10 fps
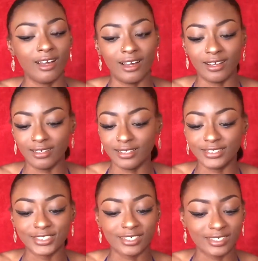and they
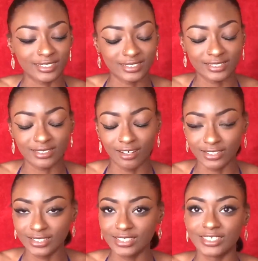just,
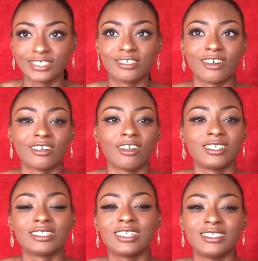honestly, they just talk a lot.
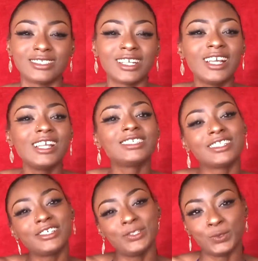It's like, it's a
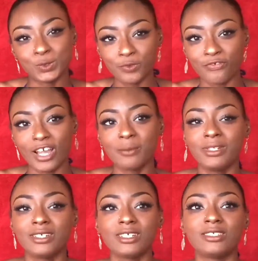little YouTube
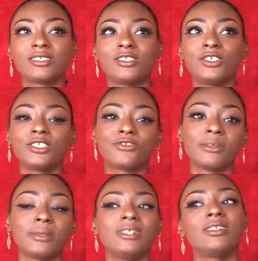family because, you know, the
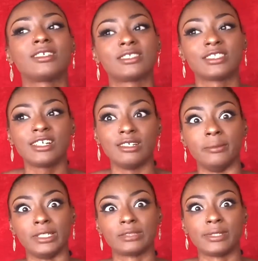Caribbean isn't necessarily the
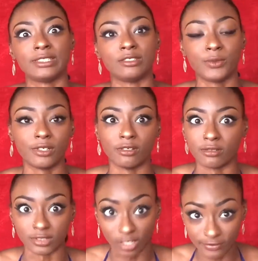biggest place in the
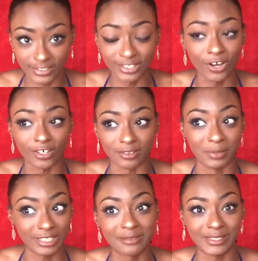world. It's obviously not the
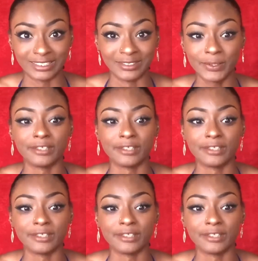biggest place in the